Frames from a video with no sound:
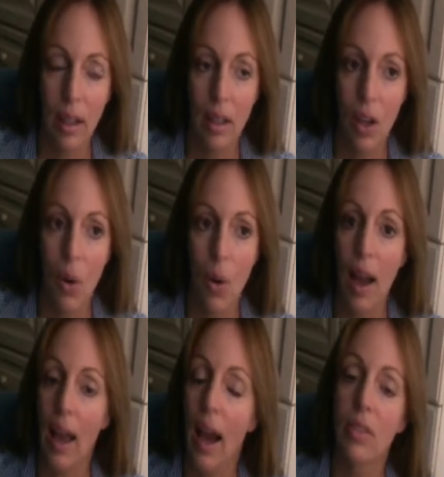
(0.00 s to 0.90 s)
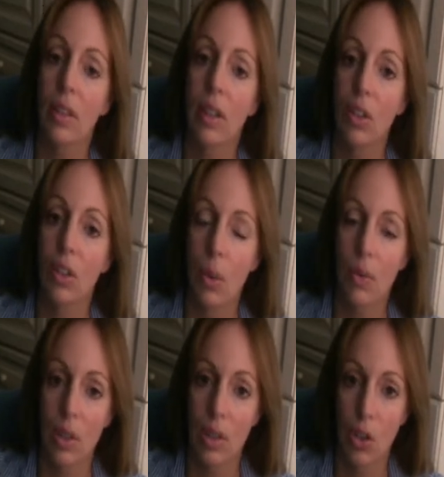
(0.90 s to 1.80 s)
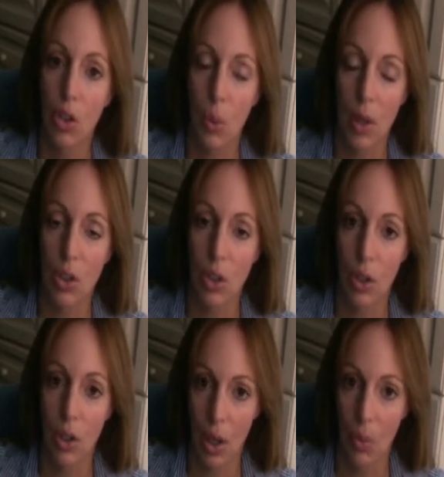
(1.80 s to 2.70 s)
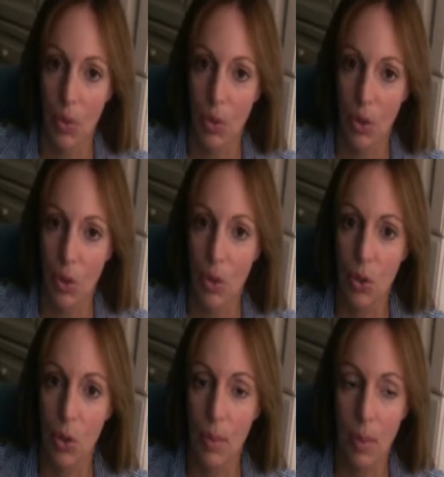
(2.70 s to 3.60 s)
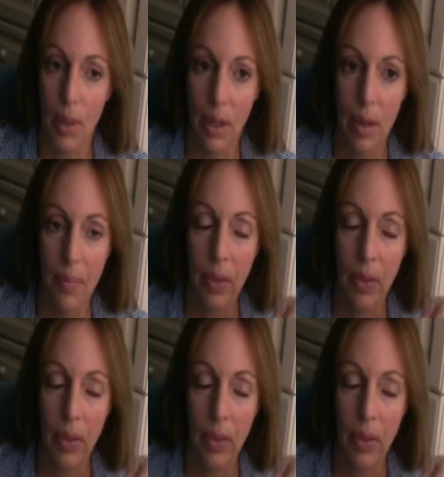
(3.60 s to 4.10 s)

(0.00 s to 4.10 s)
I have to let go of the situation that was consuming me.